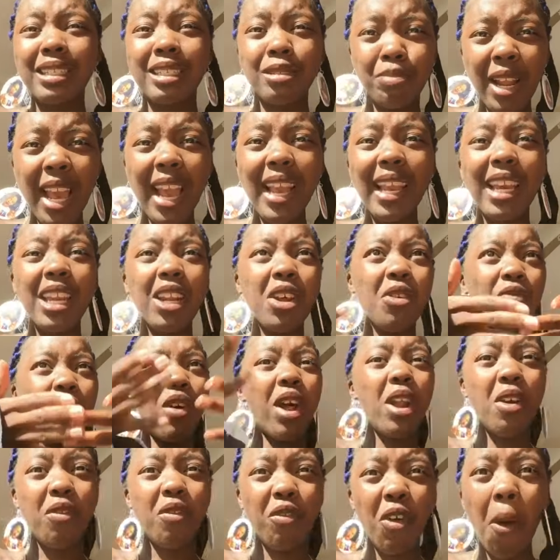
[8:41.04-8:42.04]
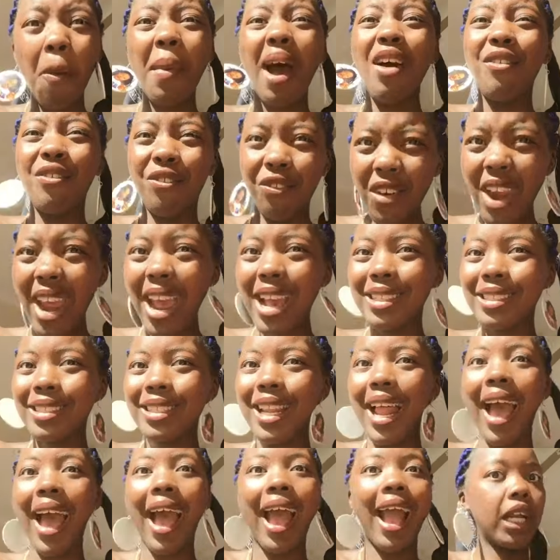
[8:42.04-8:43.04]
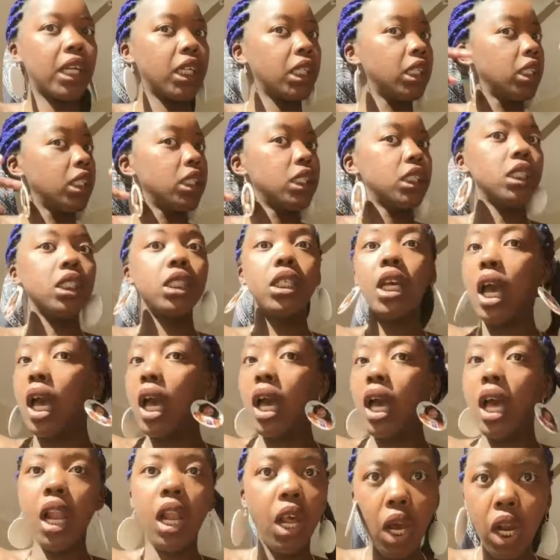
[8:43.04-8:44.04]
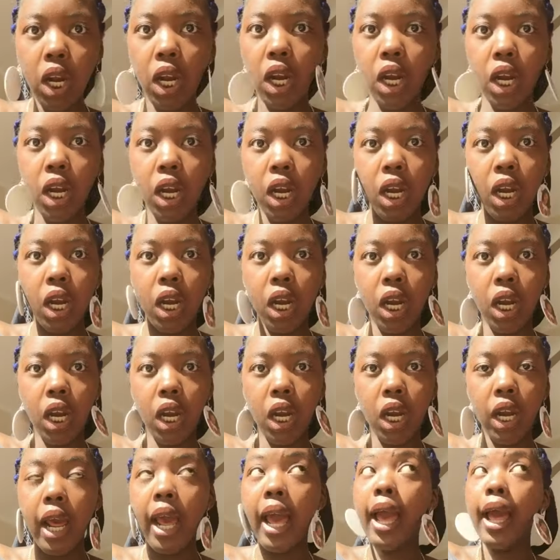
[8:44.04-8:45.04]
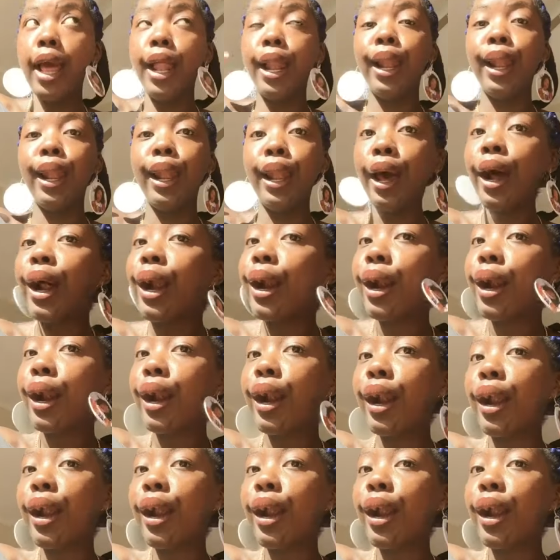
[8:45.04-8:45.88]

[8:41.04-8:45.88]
displaying it in front of all my friends. Like, hello, hello.